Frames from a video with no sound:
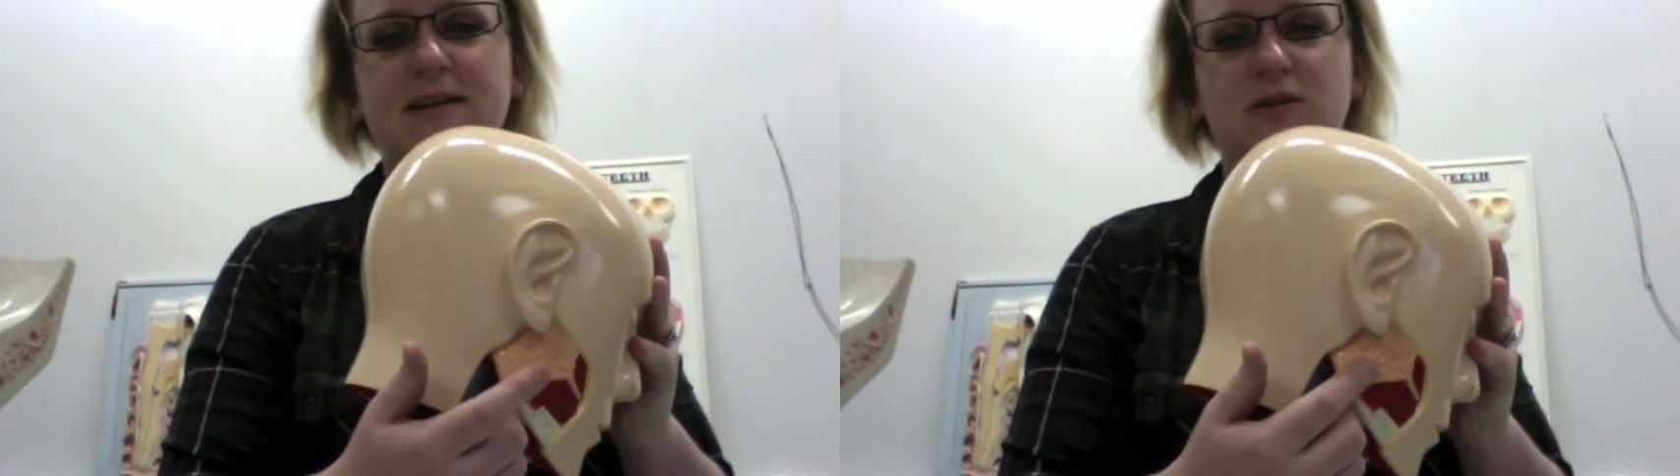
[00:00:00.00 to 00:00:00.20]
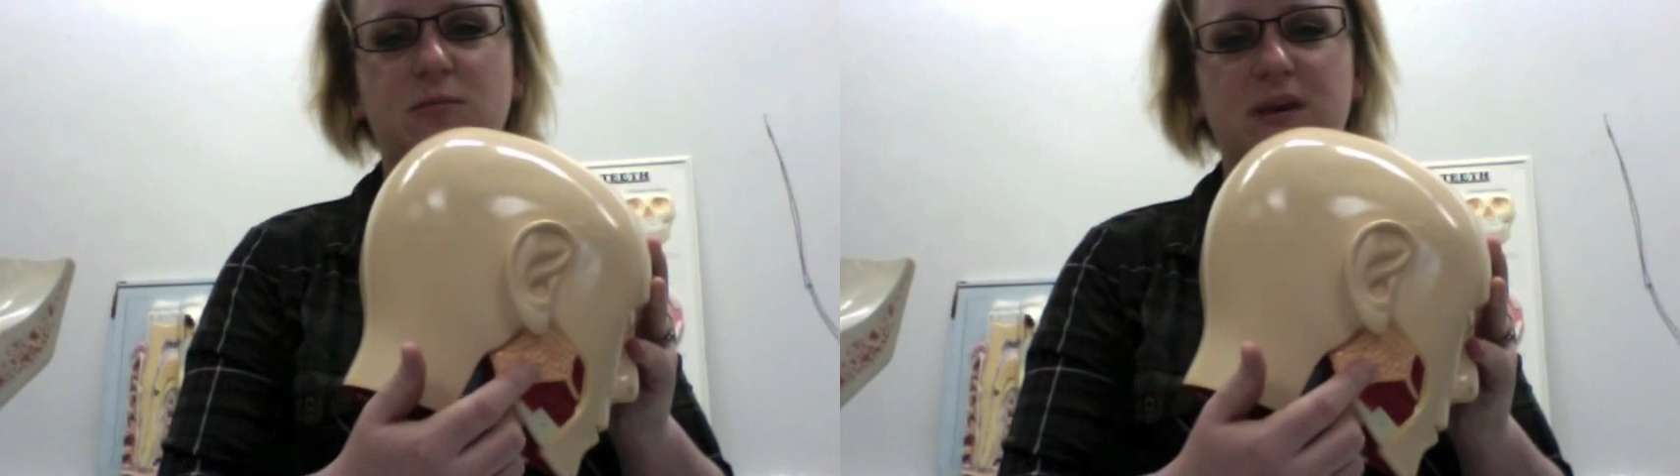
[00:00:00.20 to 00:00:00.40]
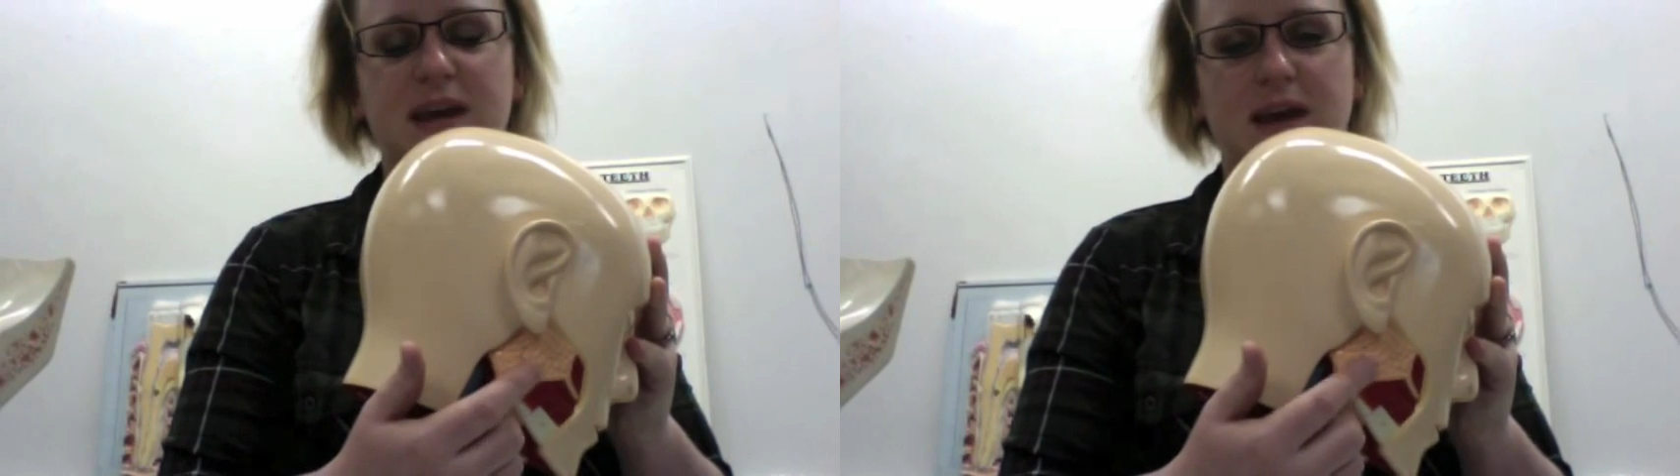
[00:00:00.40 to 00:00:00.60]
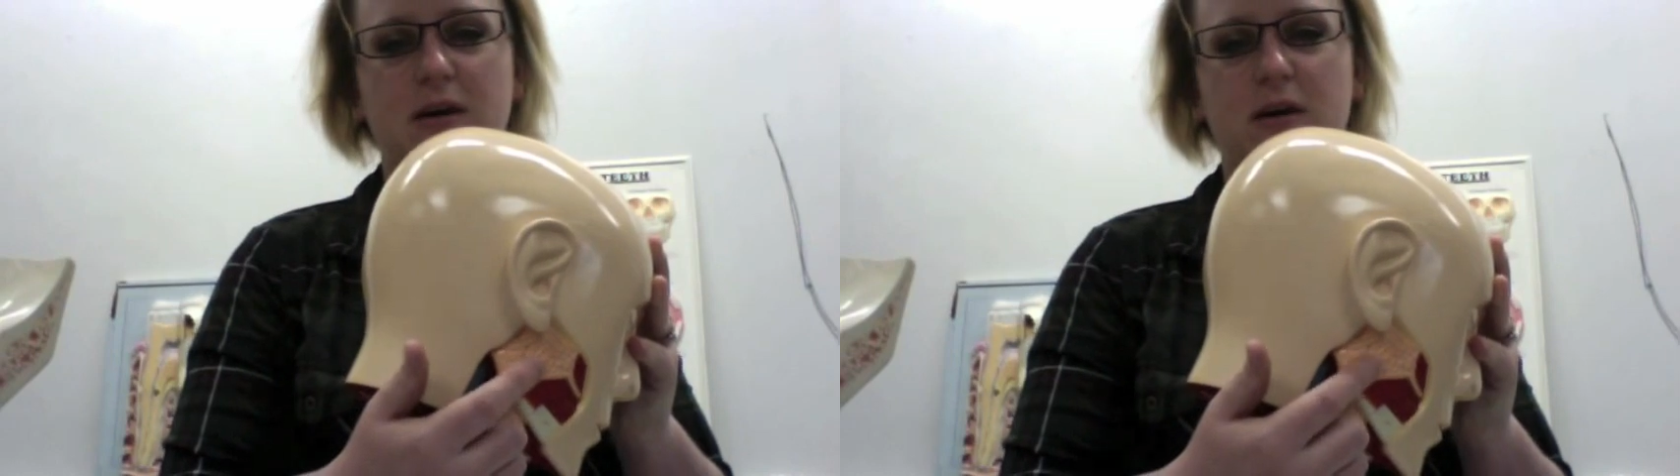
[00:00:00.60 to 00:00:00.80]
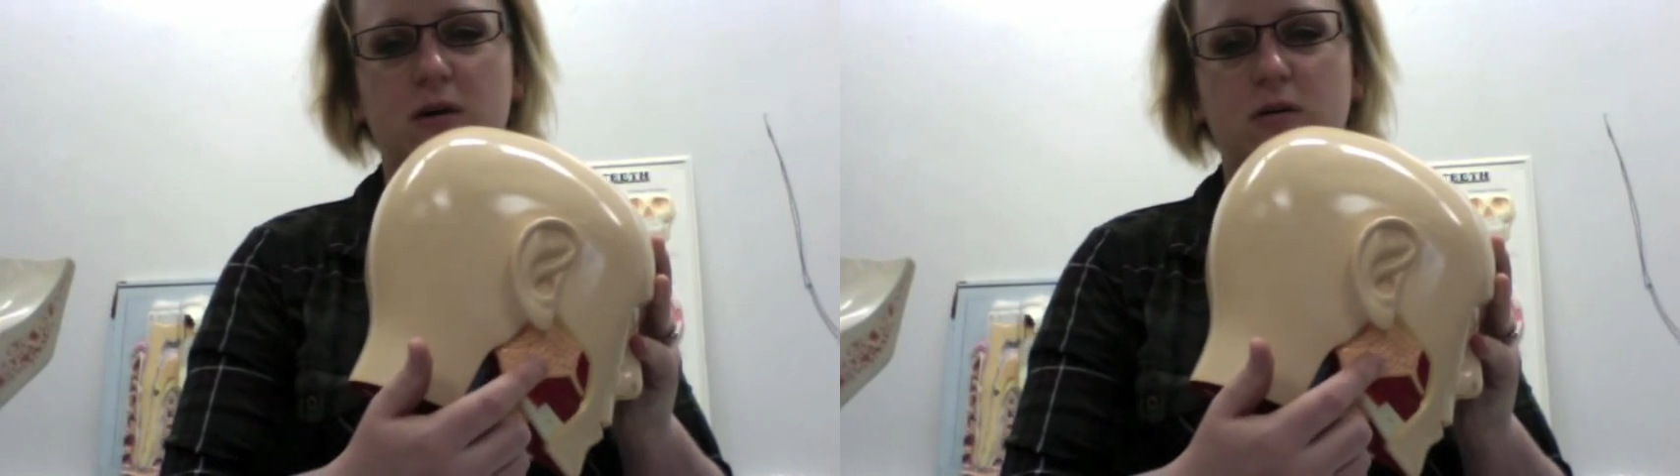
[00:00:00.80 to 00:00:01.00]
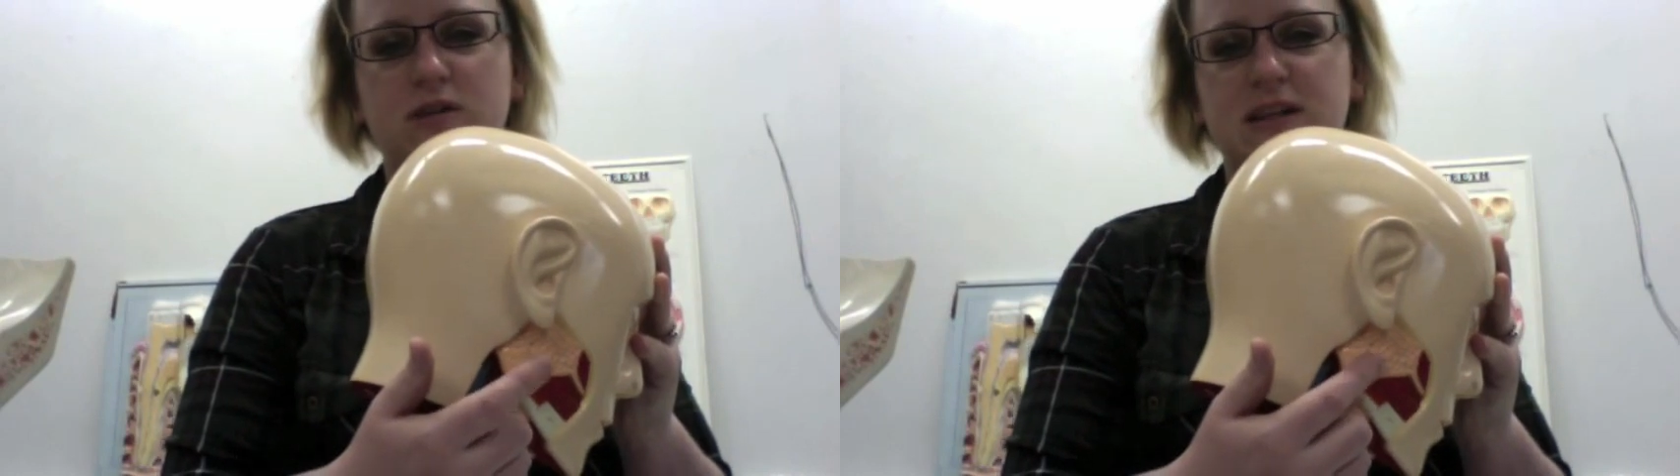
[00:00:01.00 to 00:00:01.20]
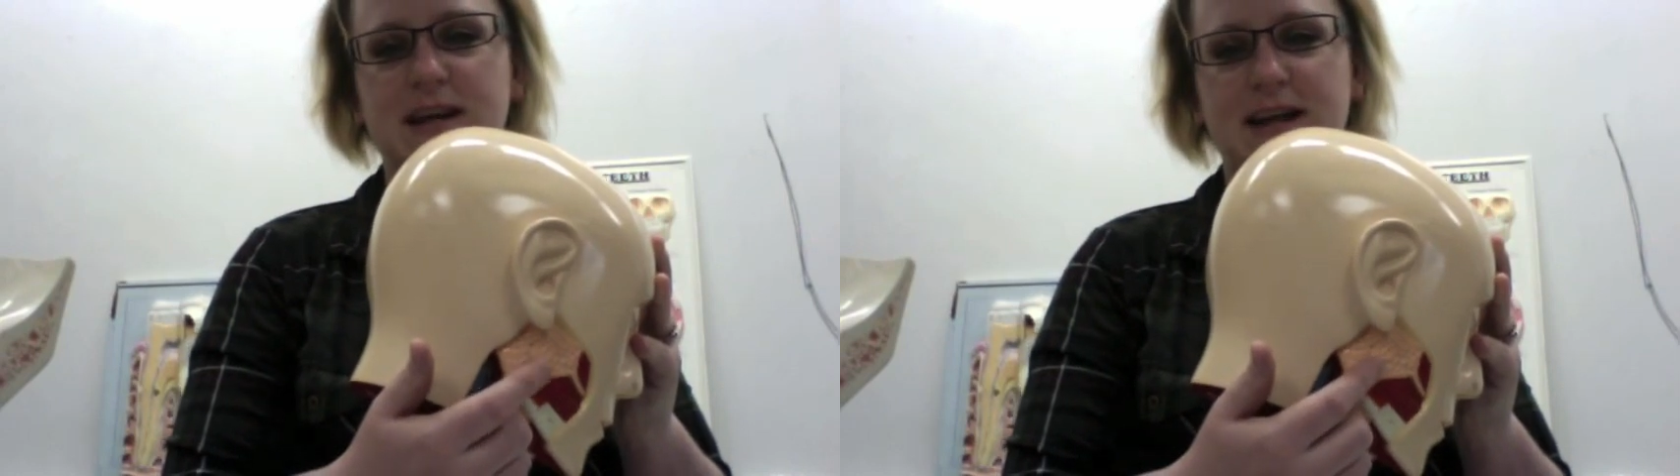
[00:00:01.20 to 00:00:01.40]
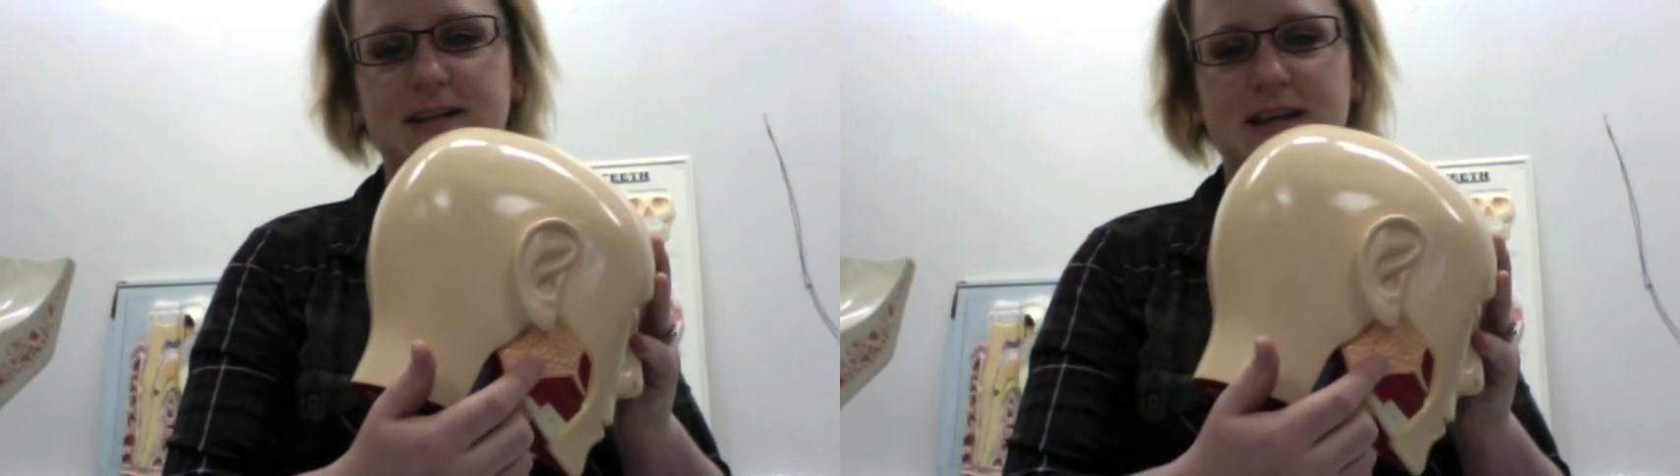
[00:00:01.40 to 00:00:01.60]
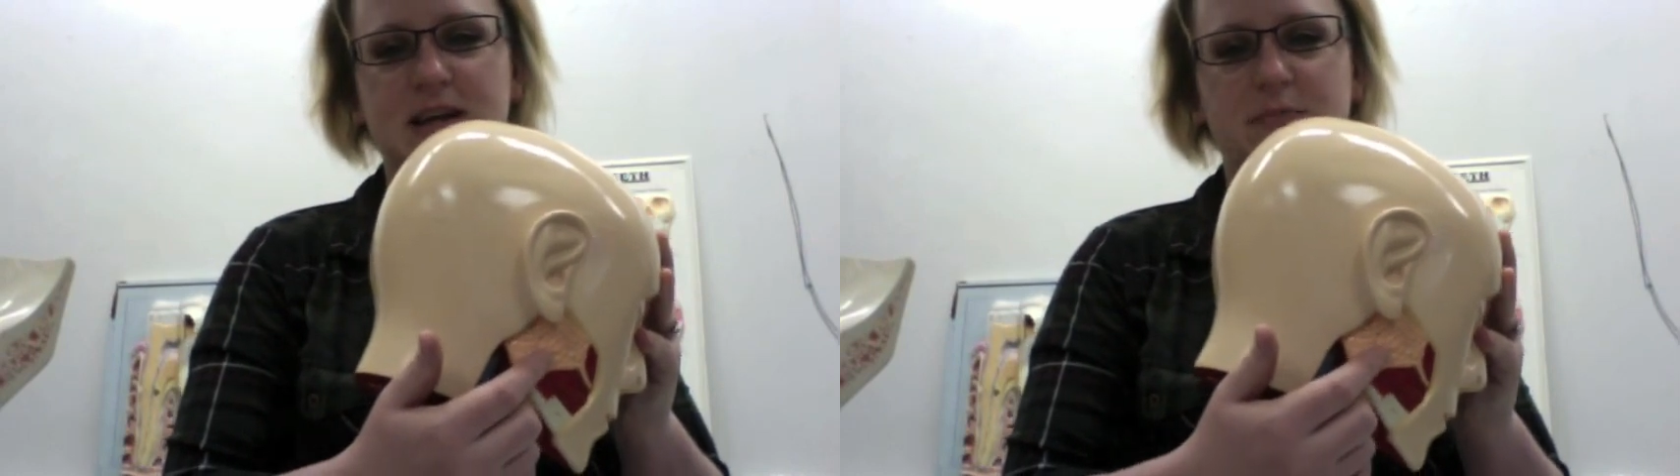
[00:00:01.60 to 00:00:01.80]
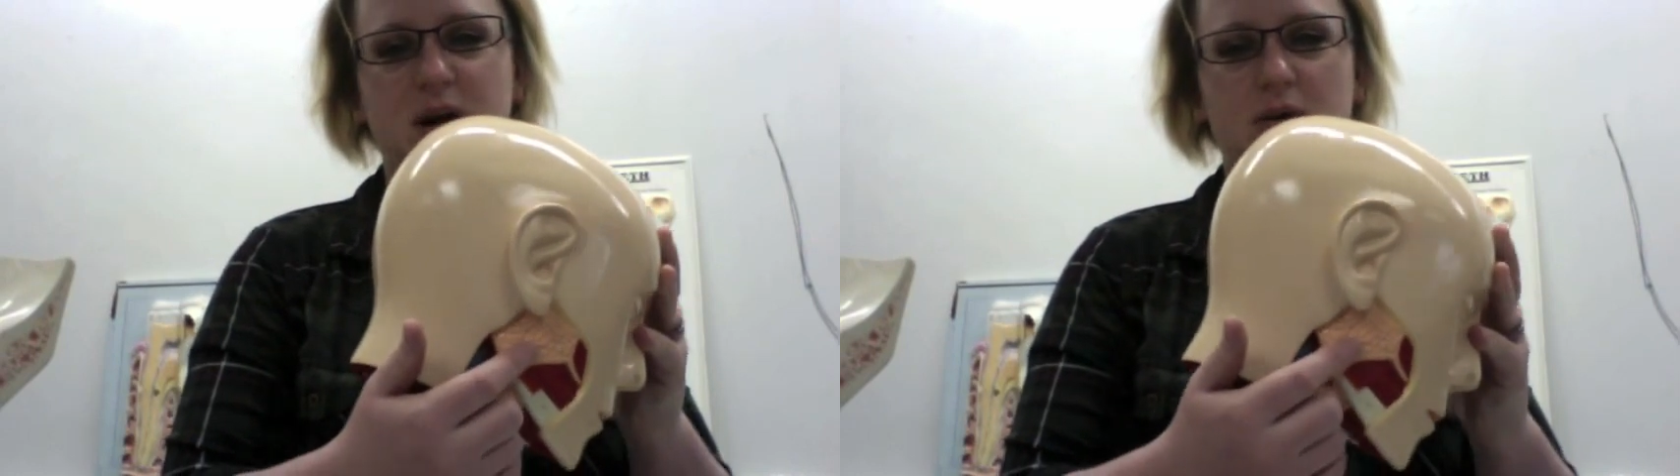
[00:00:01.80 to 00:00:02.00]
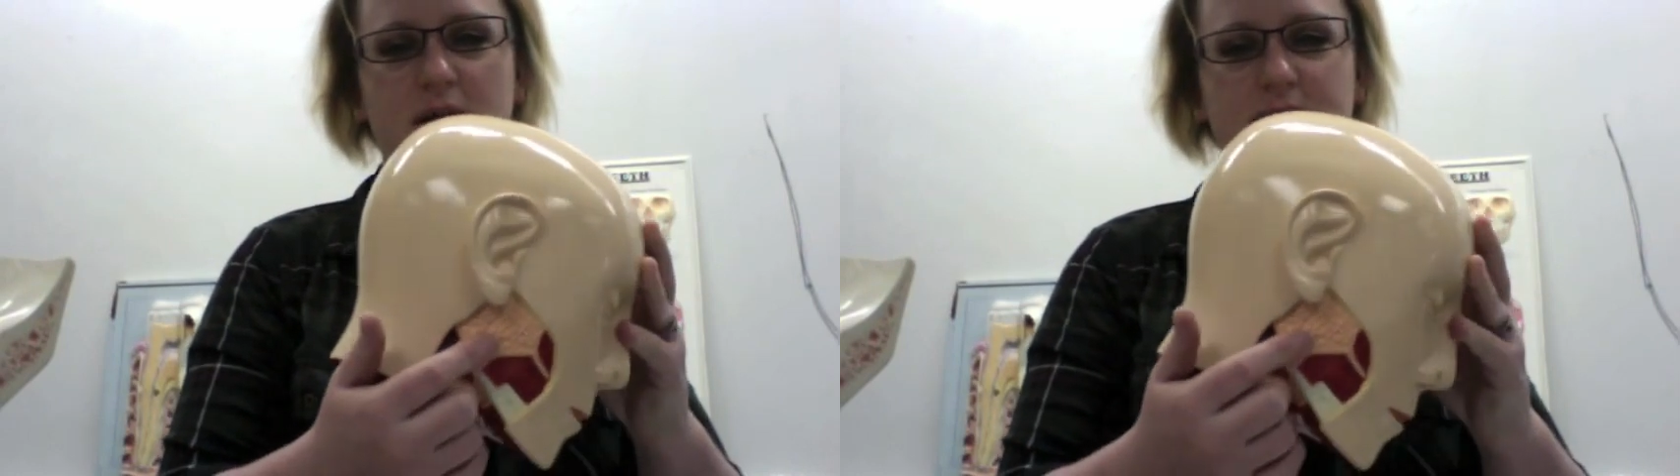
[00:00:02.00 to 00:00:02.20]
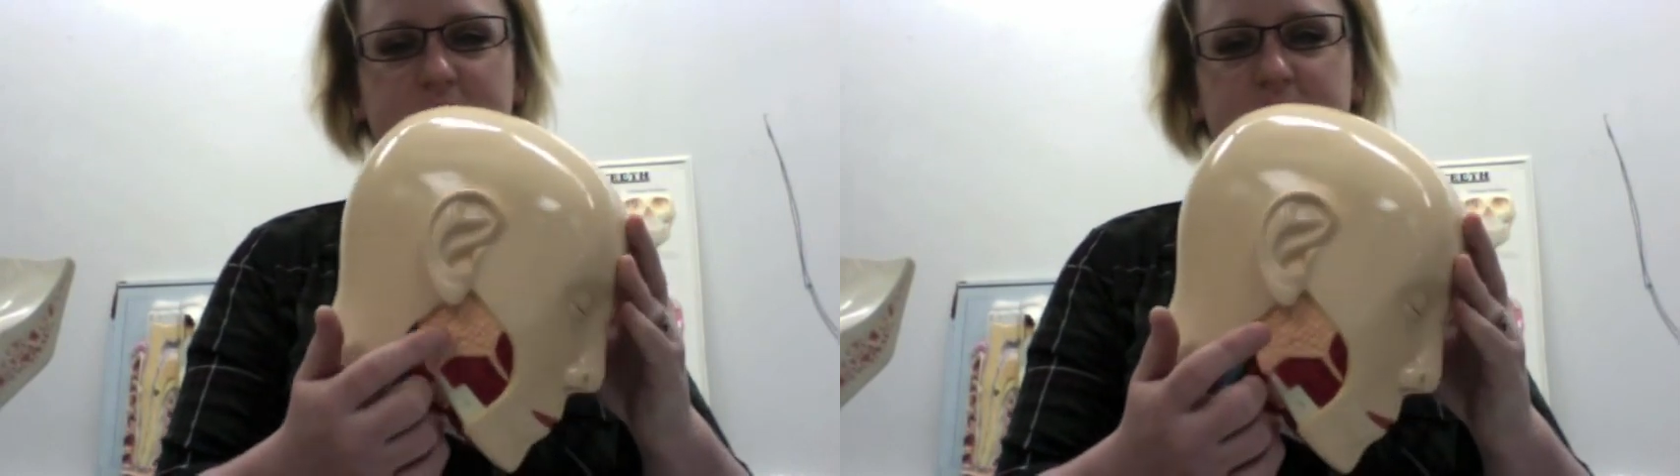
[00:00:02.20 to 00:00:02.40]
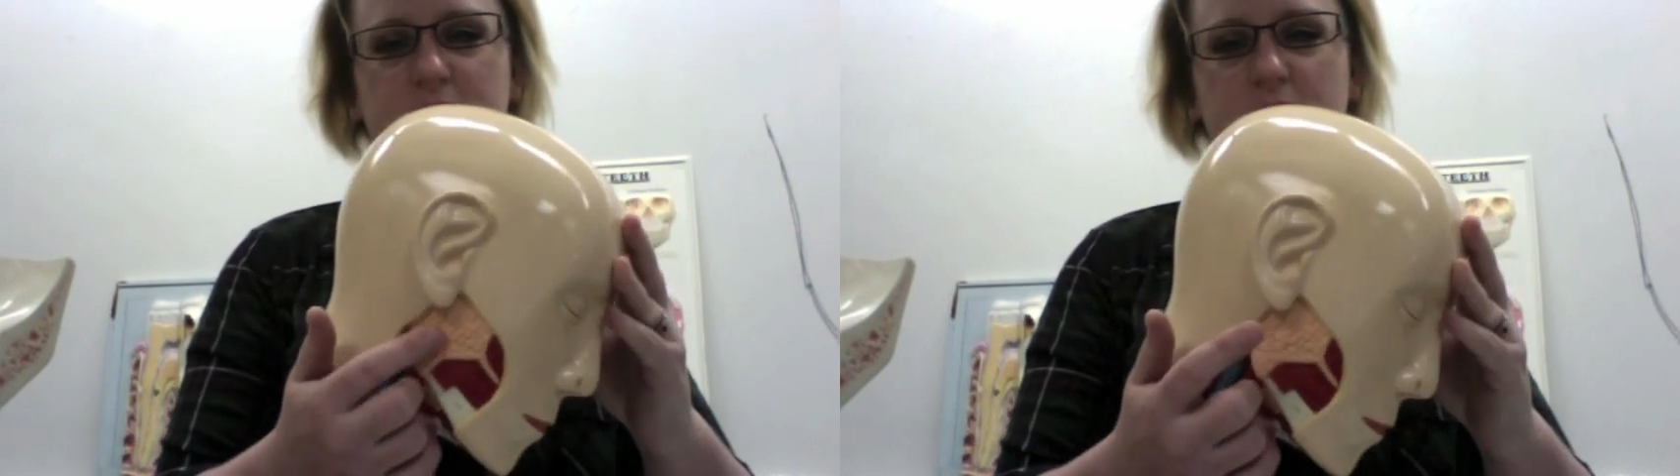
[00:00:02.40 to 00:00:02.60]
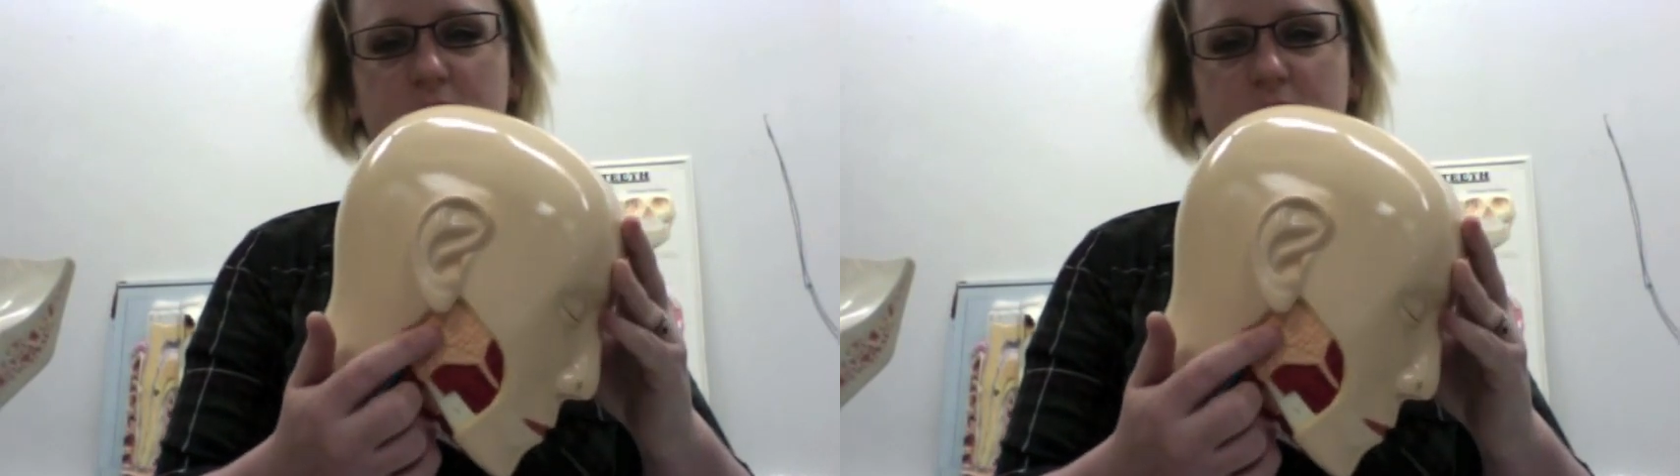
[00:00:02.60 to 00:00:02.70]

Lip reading: so P-A-R-O-T-I-D, parotid,